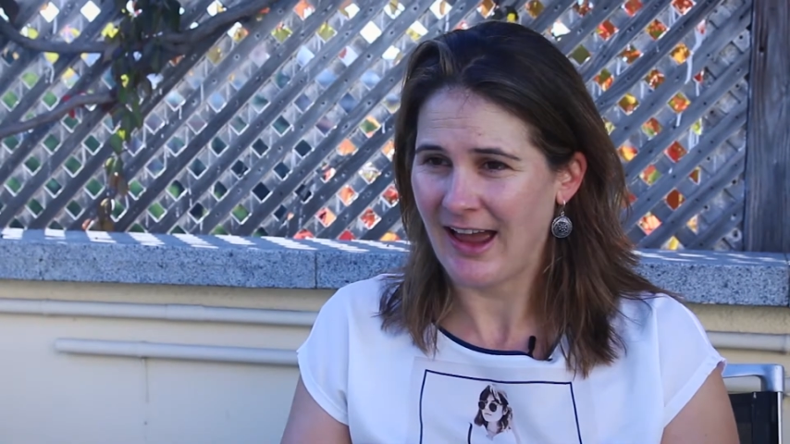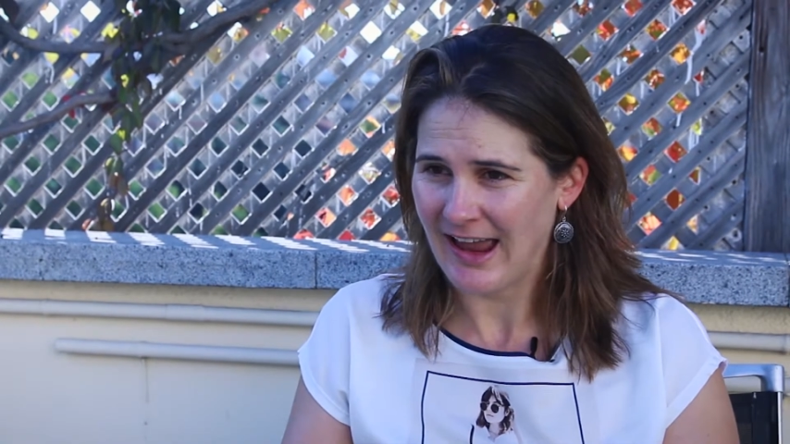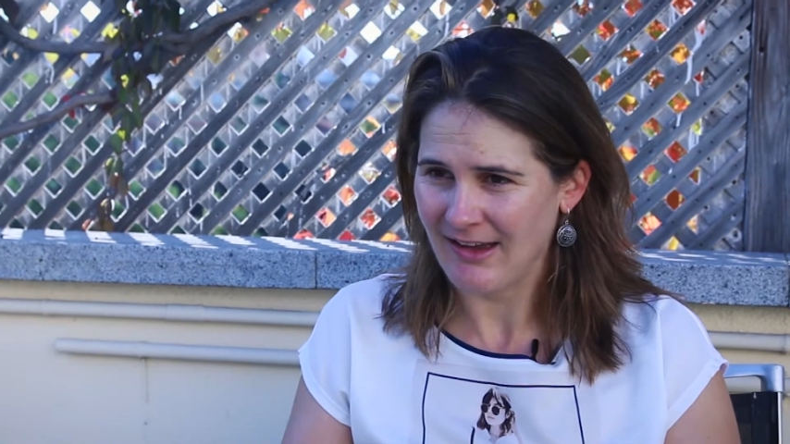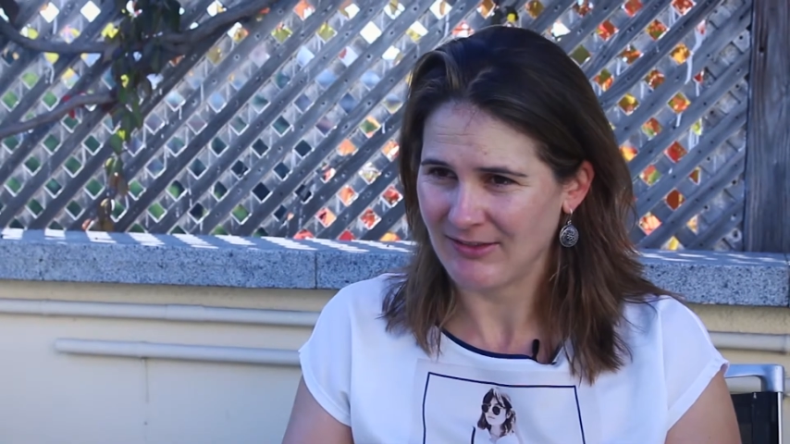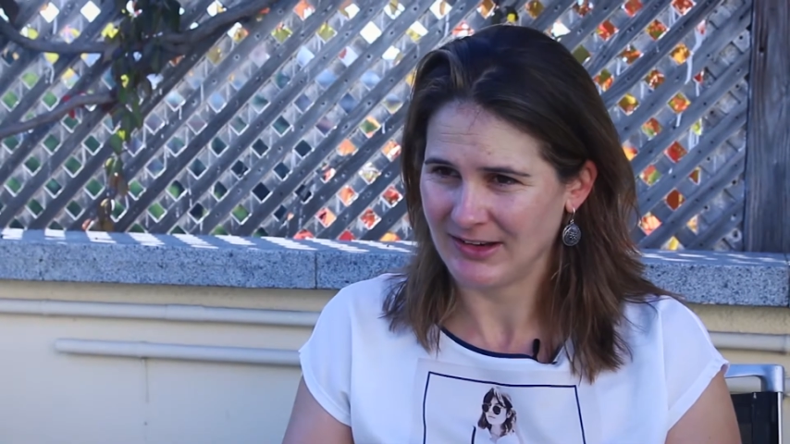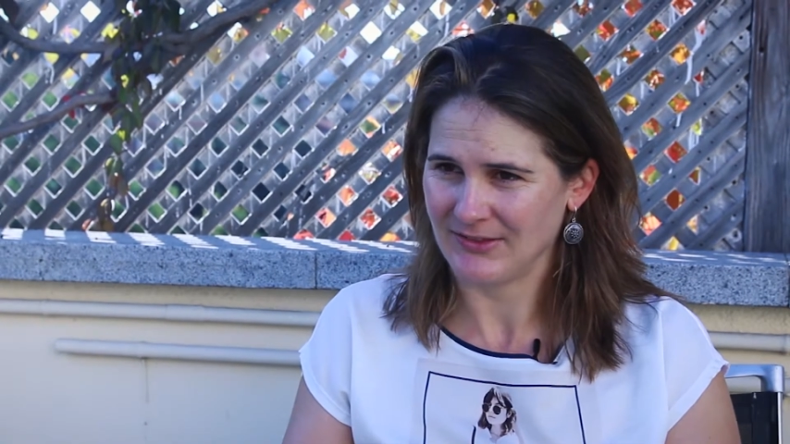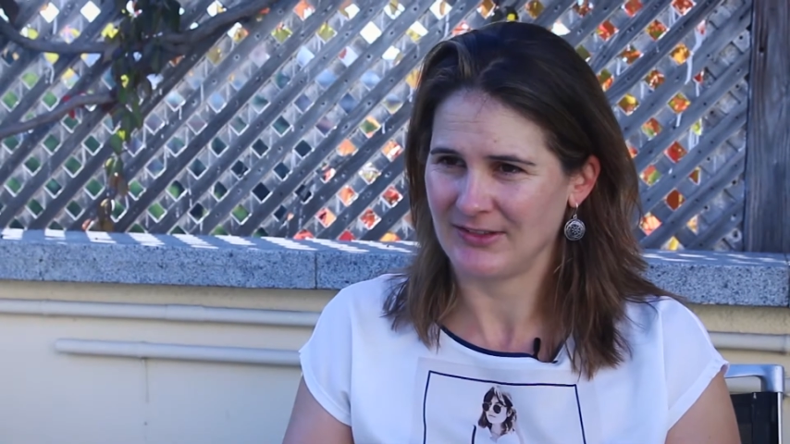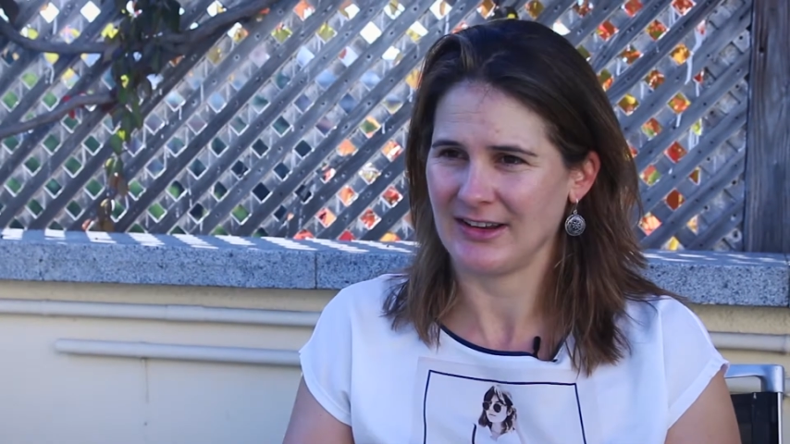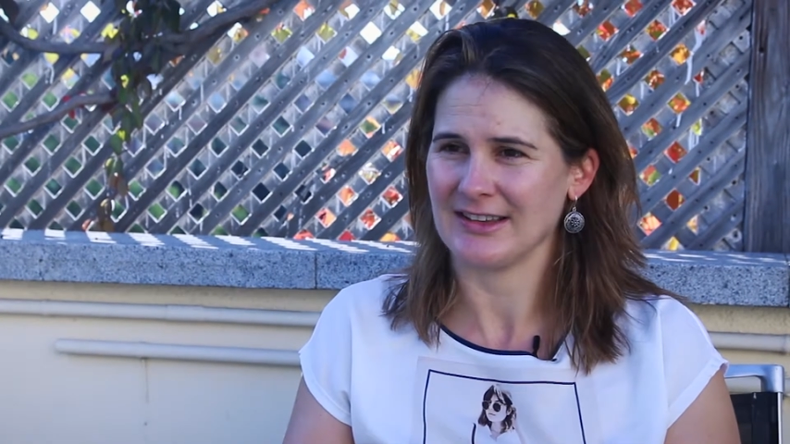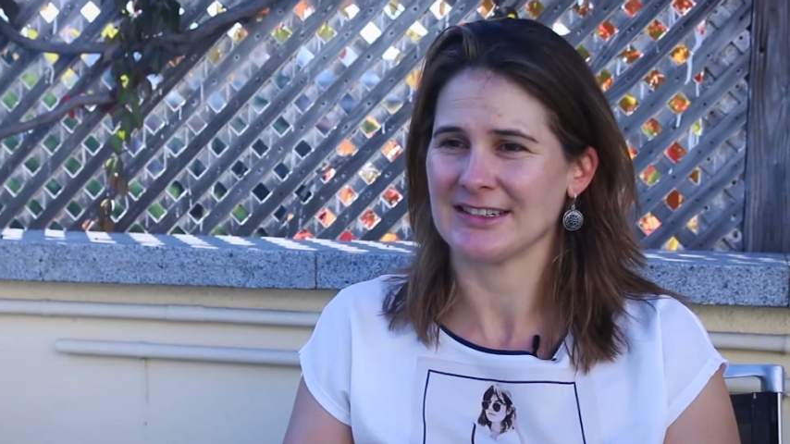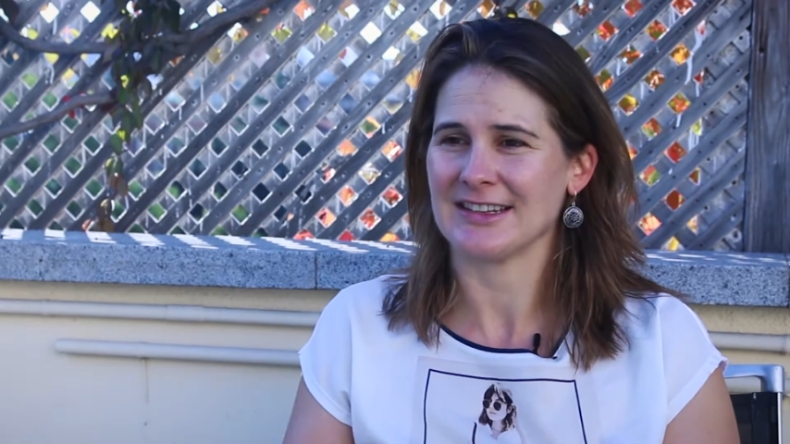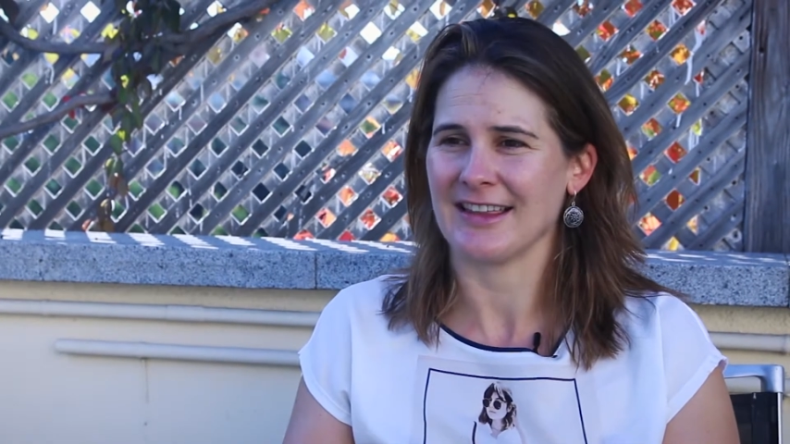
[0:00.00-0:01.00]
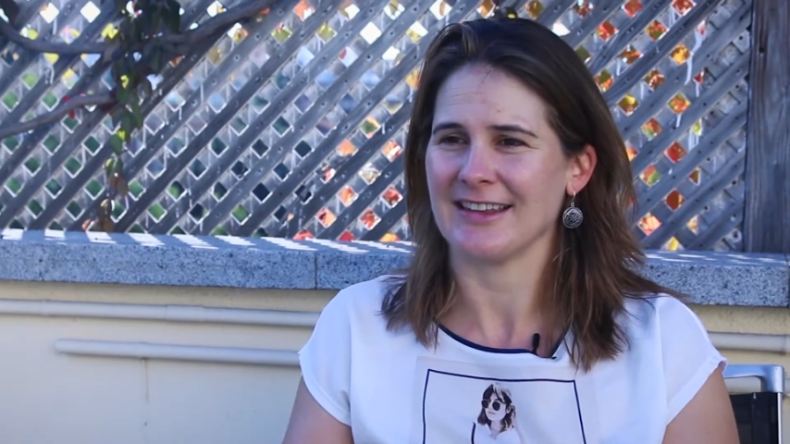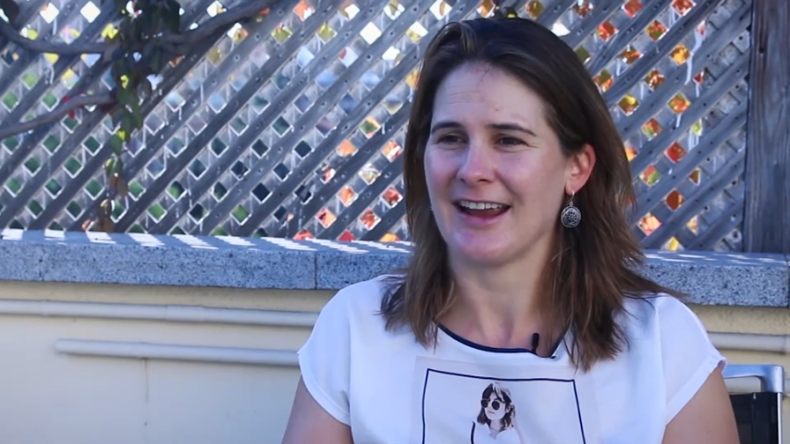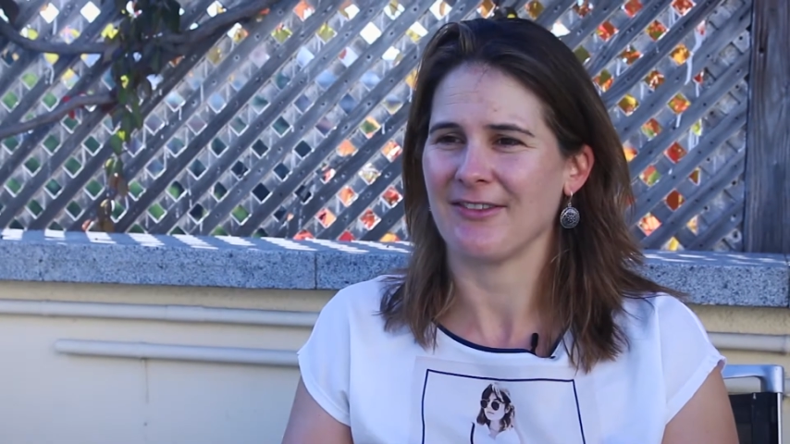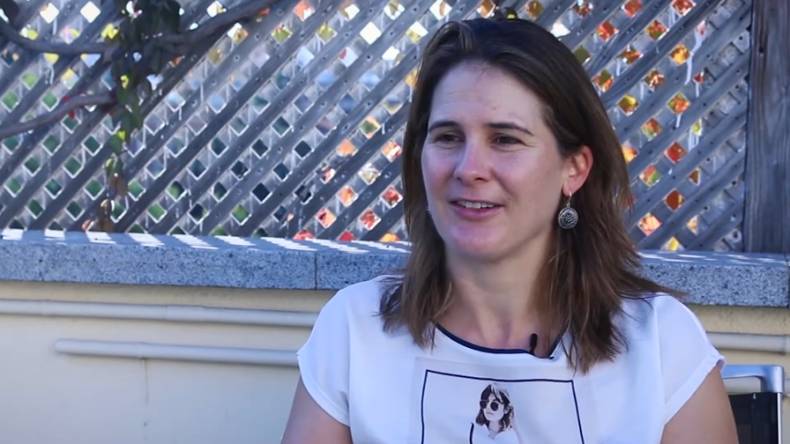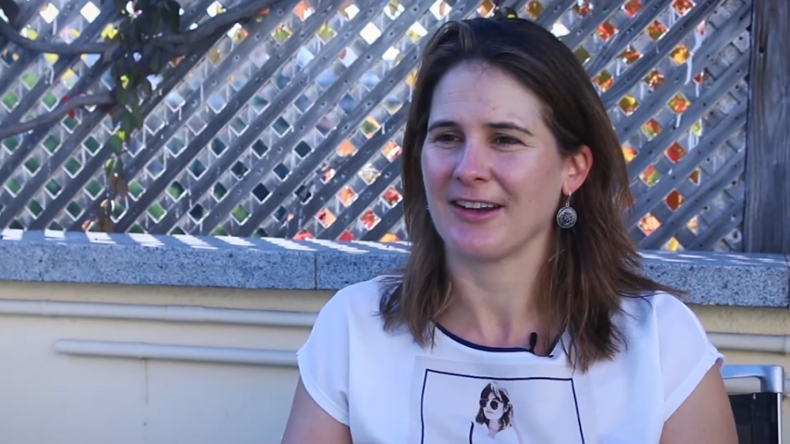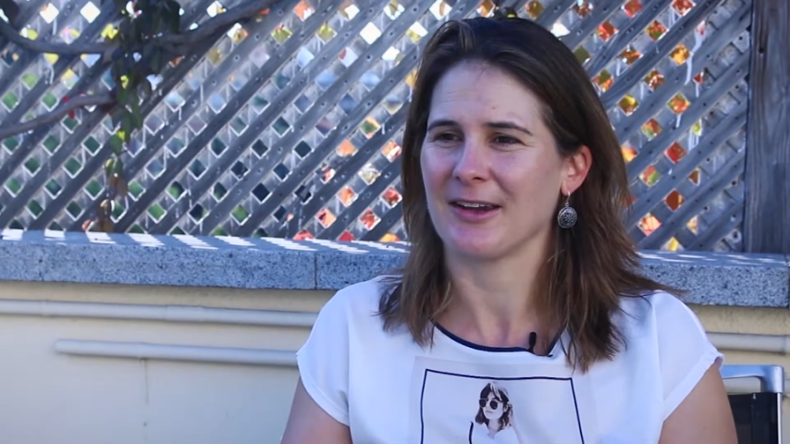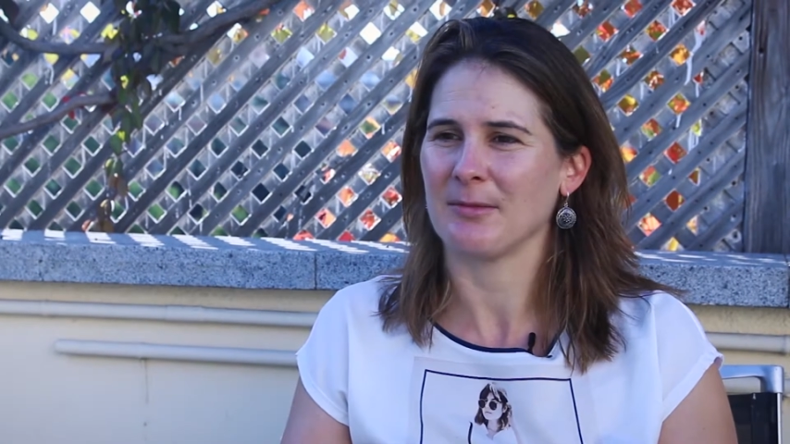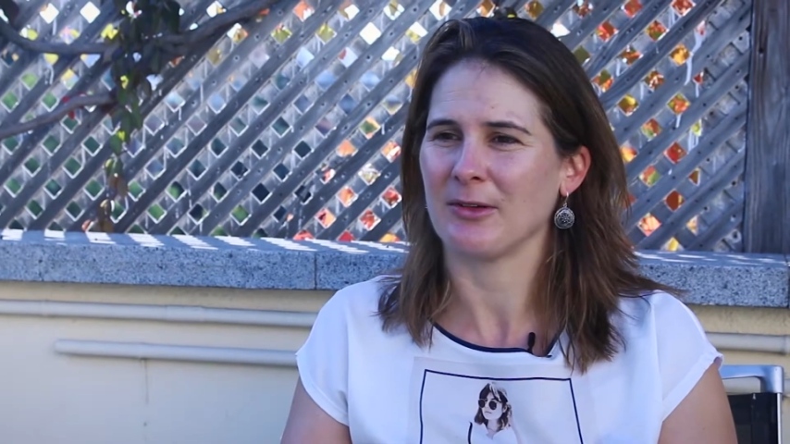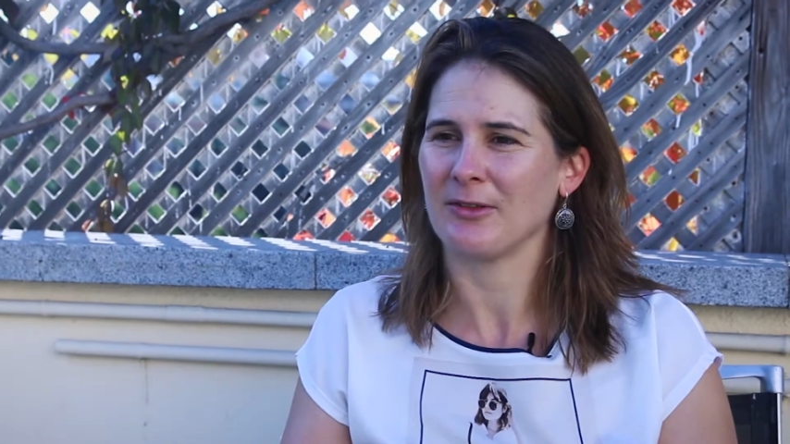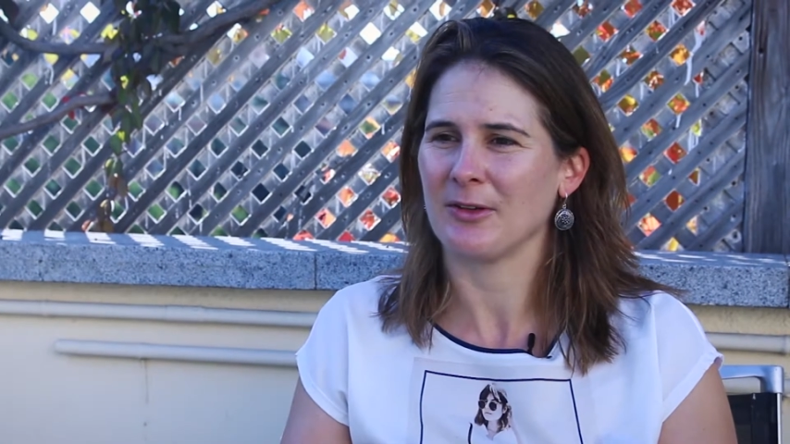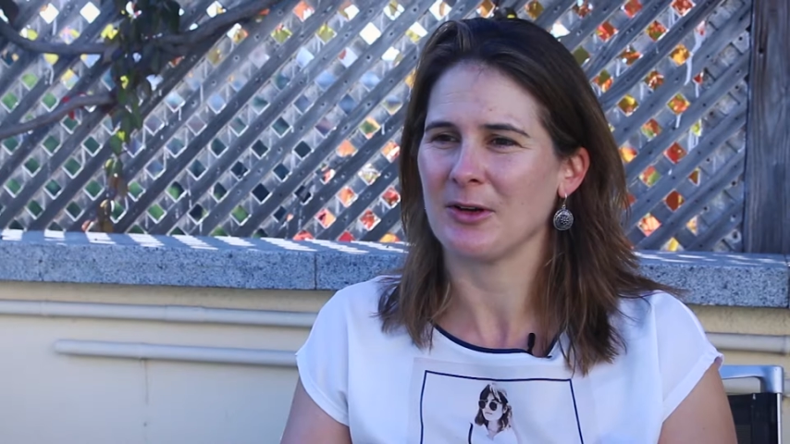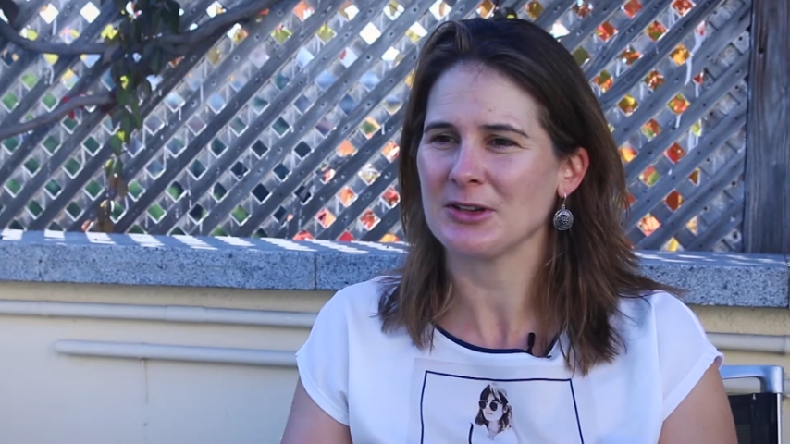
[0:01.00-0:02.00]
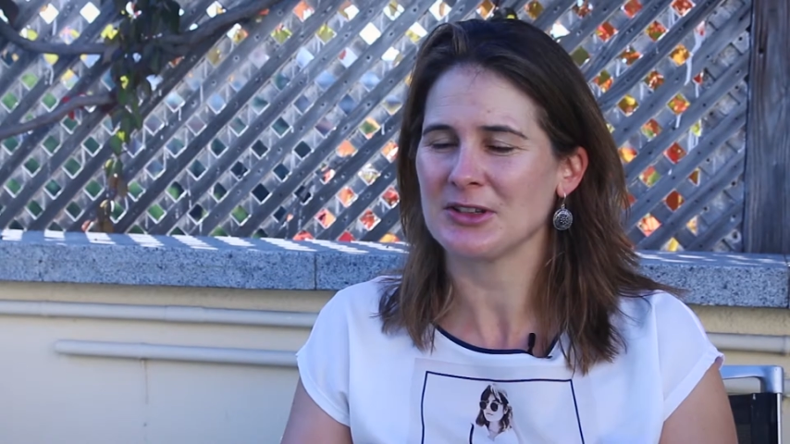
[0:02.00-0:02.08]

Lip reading: I have lived in Southern Africa before,